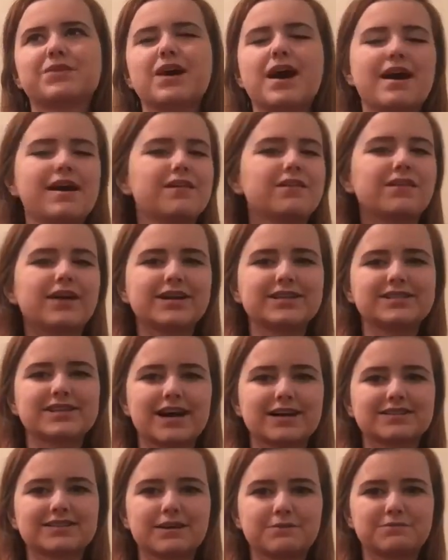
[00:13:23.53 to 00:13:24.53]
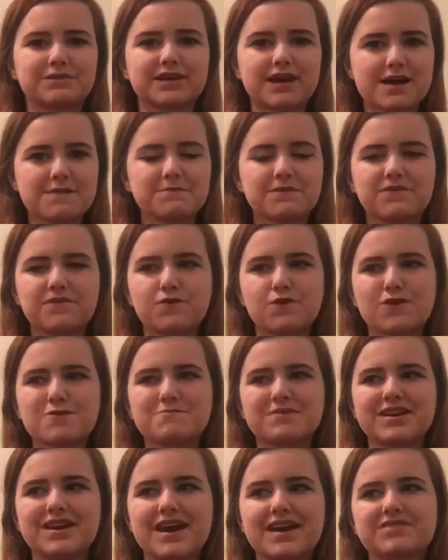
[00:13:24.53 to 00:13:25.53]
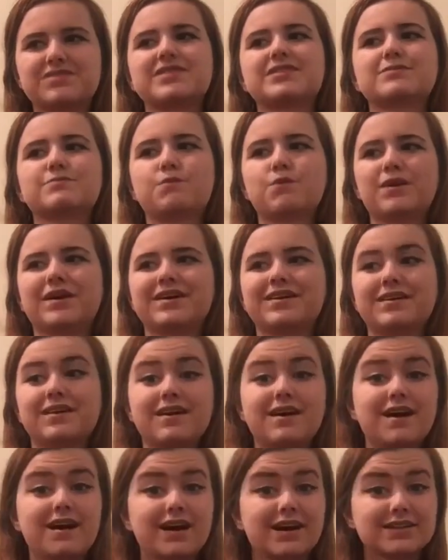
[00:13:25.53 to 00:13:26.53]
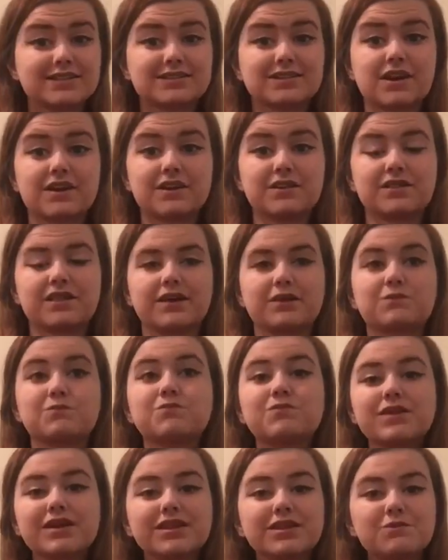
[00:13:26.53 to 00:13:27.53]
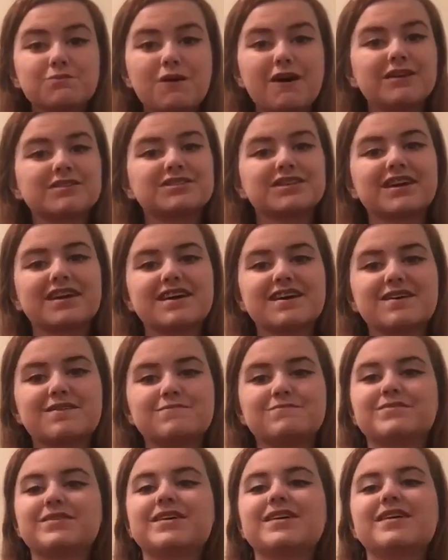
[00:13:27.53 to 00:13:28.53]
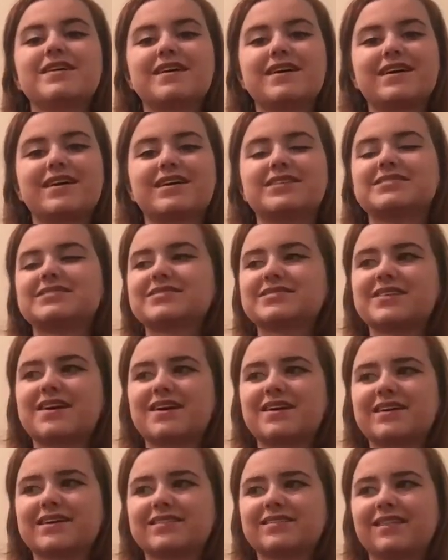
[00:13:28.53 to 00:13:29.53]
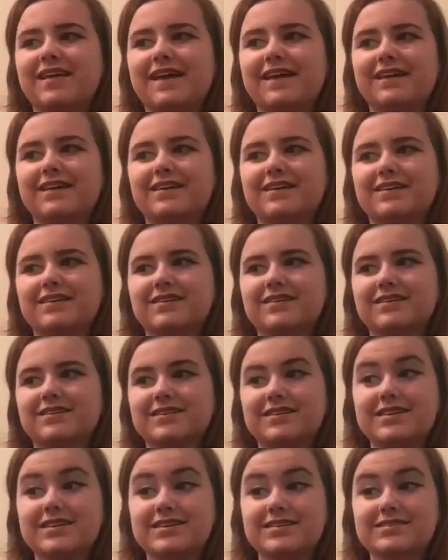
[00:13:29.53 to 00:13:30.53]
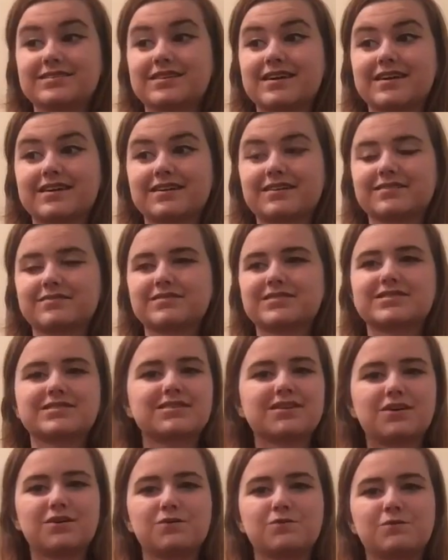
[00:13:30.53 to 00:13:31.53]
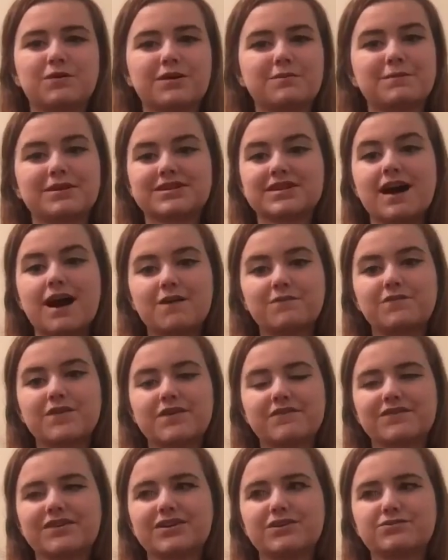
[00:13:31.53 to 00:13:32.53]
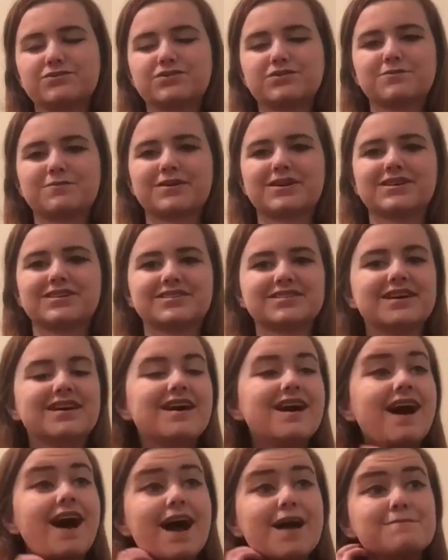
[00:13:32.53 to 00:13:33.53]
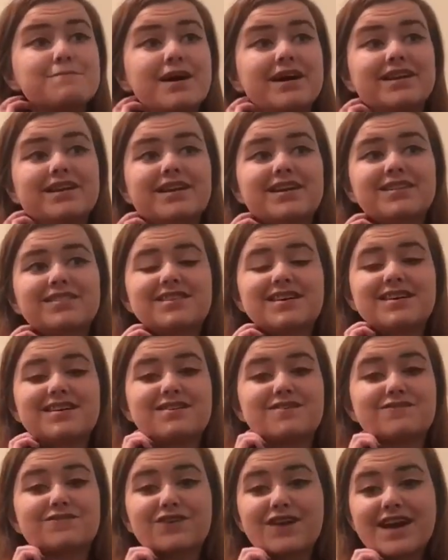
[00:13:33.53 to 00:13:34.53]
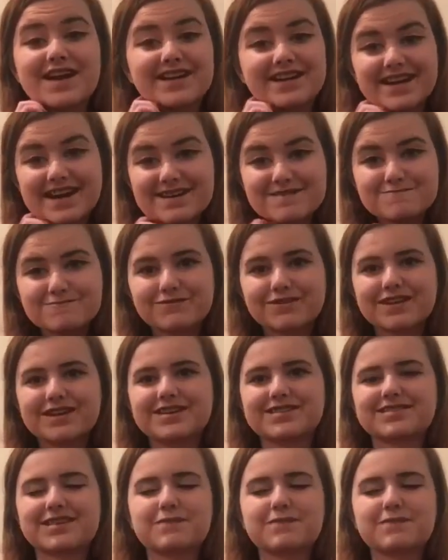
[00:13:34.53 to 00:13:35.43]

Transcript: I liked Jacksepticeye before, but at this point, I started really watching him, and I started he's still one of my top favorite YouTubers. I met Ethan of Crank Gameplays.